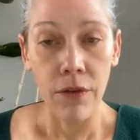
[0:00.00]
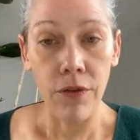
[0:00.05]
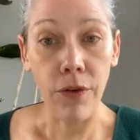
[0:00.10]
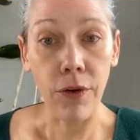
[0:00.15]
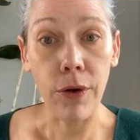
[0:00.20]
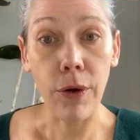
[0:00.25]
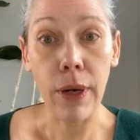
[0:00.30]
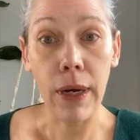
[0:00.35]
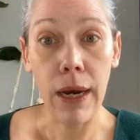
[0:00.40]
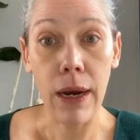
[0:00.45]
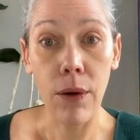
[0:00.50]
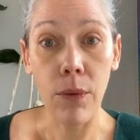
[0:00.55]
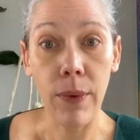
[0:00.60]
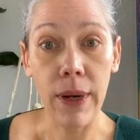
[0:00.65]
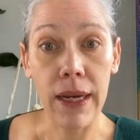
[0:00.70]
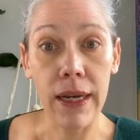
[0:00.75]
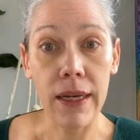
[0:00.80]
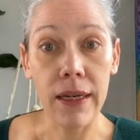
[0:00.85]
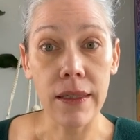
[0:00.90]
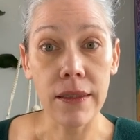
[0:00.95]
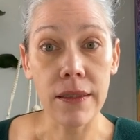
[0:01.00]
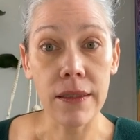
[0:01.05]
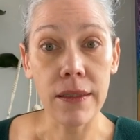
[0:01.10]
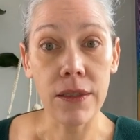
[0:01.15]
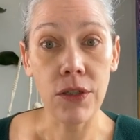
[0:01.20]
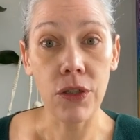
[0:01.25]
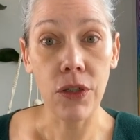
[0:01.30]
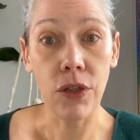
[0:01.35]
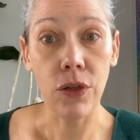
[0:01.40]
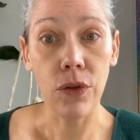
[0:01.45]
figuring out
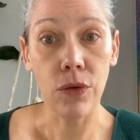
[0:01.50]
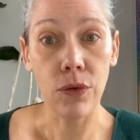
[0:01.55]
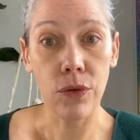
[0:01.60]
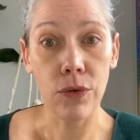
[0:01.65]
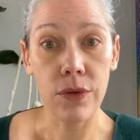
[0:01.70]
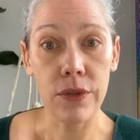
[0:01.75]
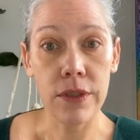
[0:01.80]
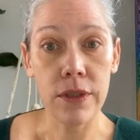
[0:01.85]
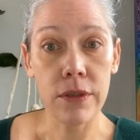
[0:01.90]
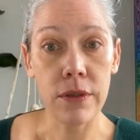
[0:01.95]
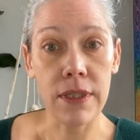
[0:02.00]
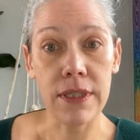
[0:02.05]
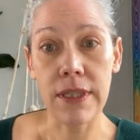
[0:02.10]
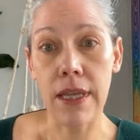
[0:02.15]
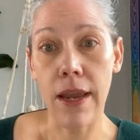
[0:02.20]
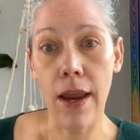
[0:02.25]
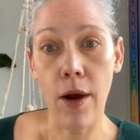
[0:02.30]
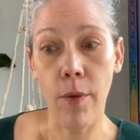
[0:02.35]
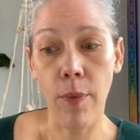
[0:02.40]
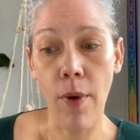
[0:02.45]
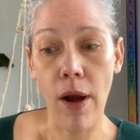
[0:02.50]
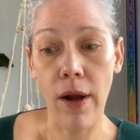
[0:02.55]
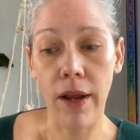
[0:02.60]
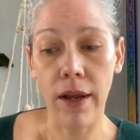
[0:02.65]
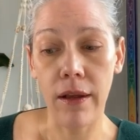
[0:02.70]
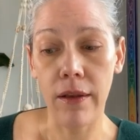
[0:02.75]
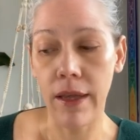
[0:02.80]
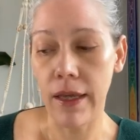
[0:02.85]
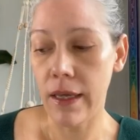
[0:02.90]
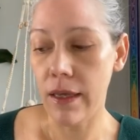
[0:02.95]
ways to use the skincare
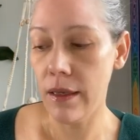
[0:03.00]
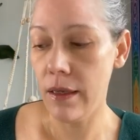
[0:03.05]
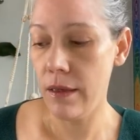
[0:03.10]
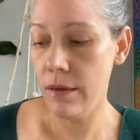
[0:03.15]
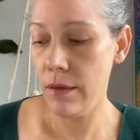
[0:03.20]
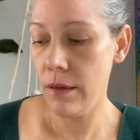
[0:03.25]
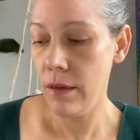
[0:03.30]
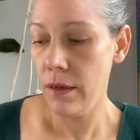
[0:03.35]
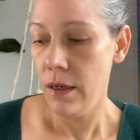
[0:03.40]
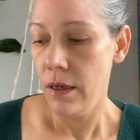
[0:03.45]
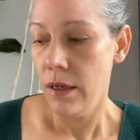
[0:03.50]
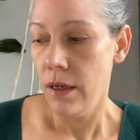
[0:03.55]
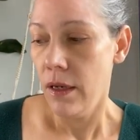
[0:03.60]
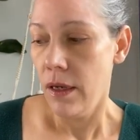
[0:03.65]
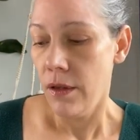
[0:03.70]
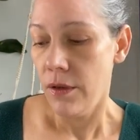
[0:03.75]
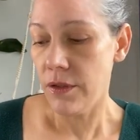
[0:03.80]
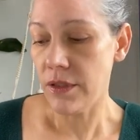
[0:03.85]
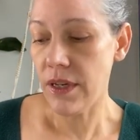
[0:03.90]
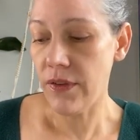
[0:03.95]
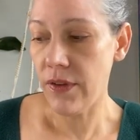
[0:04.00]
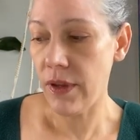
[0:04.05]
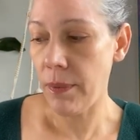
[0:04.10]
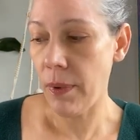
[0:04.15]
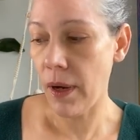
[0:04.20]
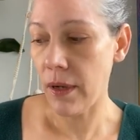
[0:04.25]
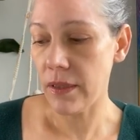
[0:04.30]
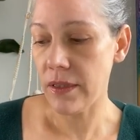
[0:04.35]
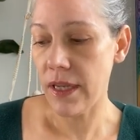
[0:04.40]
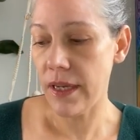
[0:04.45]
product. Like, there's definitely
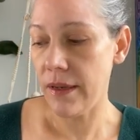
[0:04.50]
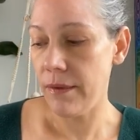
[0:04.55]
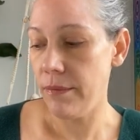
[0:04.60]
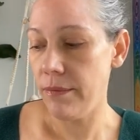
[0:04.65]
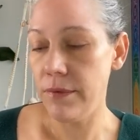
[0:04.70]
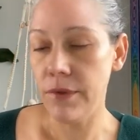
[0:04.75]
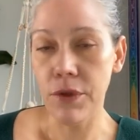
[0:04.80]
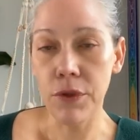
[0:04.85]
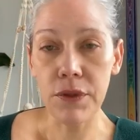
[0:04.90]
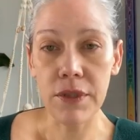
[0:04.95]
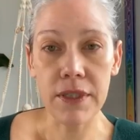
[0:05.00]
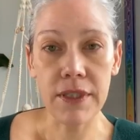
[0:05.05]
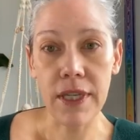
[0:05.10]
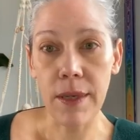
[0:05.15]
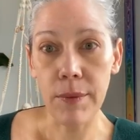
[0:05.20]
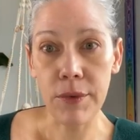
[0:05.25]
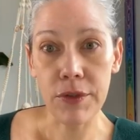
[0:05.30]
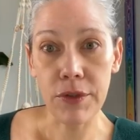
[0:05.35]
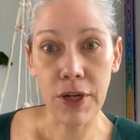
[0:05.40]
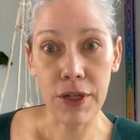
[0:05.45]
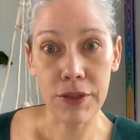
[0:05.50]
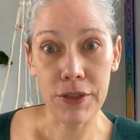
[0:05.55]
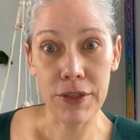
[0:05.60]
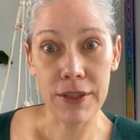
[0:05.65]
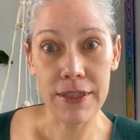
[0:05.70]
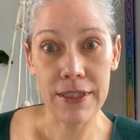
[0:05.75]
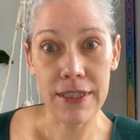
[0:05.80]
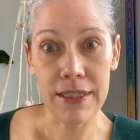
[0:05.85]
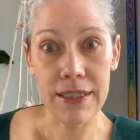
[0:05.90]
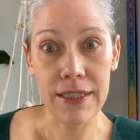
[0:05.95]
products I use the same
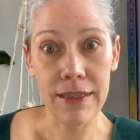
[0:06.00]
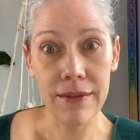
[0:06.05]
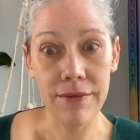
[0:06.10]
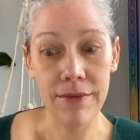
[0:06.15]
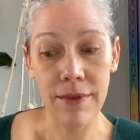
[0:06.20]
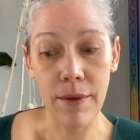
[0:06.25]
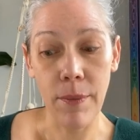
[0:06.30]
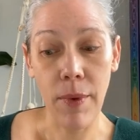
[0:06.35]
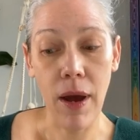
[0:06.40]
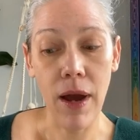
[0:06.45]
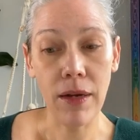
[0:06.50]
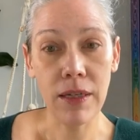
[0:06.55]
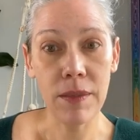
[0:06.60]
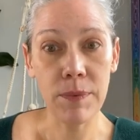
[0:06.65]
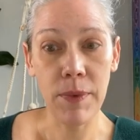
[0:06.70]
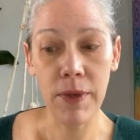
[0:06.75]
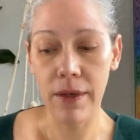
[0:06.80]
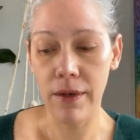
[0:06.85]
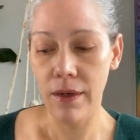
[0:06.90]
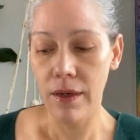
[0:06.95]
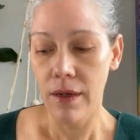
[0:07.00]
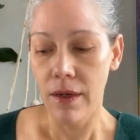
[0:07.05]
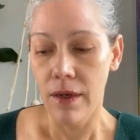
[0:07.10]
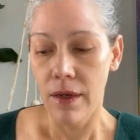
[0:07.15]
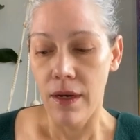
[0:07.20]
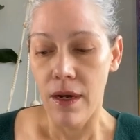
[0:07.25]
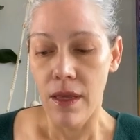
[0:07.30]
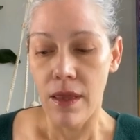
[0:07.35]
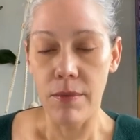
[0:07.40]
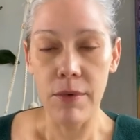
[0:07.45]
instructions as the box, but
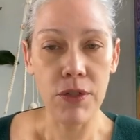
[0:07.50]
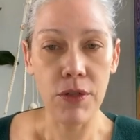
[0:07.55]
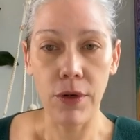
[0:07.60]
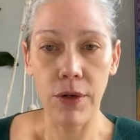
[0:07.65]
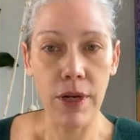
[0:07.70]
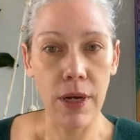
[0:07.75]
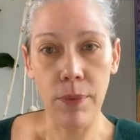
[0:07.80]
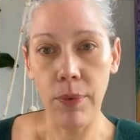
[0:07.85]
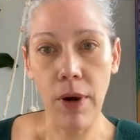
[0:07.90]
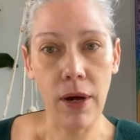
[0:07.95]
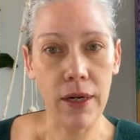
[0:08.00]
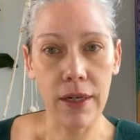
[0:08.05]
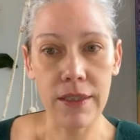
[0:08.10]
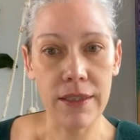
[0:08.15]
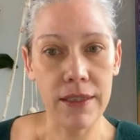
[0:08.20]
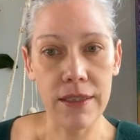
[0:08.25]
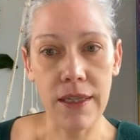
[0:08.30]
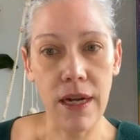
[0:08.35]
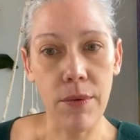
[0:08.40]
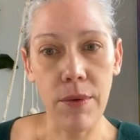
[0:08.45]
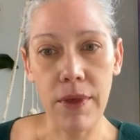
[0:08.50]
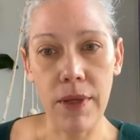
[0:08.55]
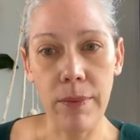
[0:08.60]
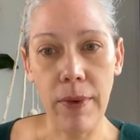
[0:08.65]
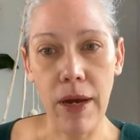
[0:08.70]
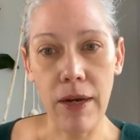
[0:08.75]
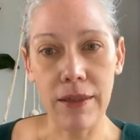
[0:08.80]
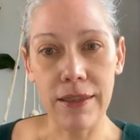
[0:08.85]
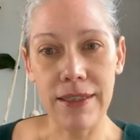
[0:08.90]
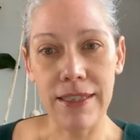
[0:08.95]
the majority of products, it's not what the
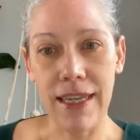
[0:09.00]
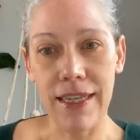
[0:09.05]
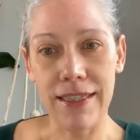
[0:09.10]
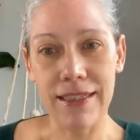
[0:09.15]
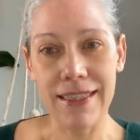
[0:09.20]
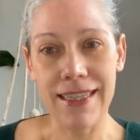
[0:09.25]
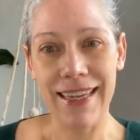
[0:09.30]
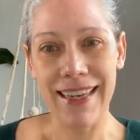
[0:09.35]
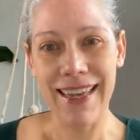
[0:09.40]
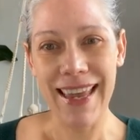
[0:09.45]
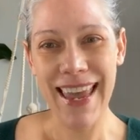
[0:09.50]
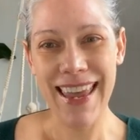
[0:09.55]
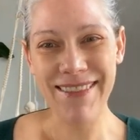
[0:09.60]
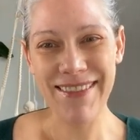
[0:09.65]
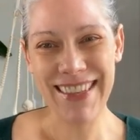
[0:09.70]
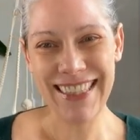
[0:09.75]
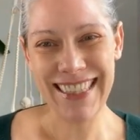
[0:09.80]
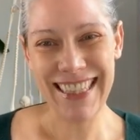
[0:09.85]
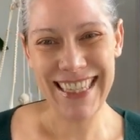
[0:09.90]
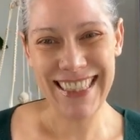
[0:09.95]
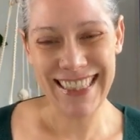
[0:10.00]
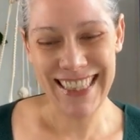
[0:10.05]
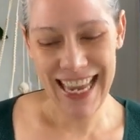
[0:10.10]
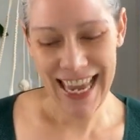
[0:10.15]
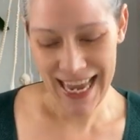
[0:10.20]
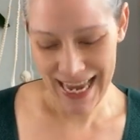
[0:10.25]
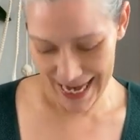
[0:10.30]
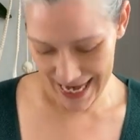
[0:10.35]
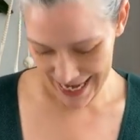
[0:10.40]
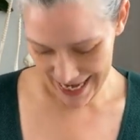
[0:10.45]
box says. Hey, Miss Lindsay.
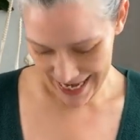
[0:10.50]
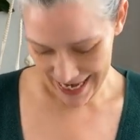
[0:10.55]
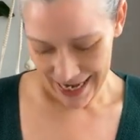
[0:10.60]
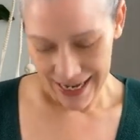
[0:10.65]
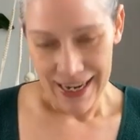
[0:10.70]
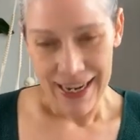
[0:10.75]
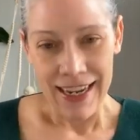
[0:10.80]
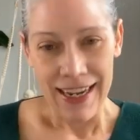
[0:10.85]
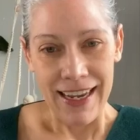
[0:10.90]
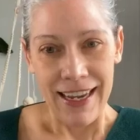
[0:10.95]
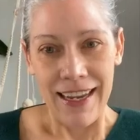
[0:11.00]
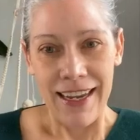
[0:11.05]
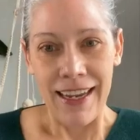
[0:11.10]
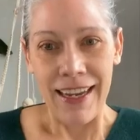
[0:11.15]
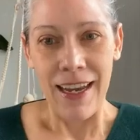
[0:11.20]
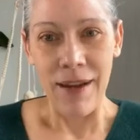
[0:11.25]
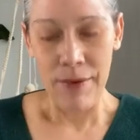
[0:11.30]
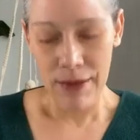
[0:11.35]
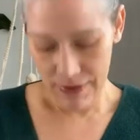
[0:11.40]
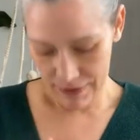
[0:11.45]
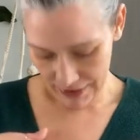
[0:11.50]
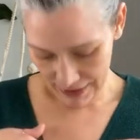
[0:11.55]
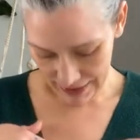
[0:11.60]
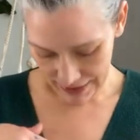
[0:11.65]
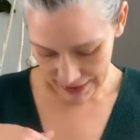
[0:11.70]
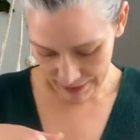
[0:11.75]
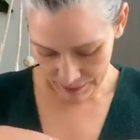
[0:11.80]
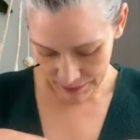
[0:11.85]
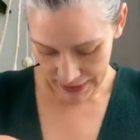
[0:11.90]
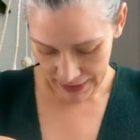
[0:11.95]
I'm gonna have to
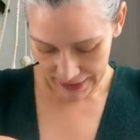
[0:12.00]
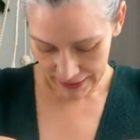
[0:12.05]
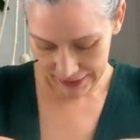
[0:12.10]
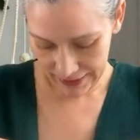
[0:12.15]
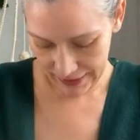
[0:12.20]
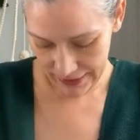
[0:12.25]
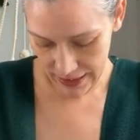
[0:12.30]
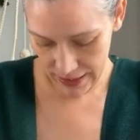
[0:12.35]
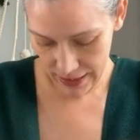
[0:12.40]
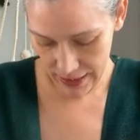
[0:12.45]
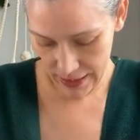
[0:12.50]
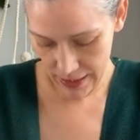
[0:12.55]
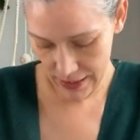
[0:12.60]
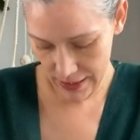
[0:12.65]
clip this.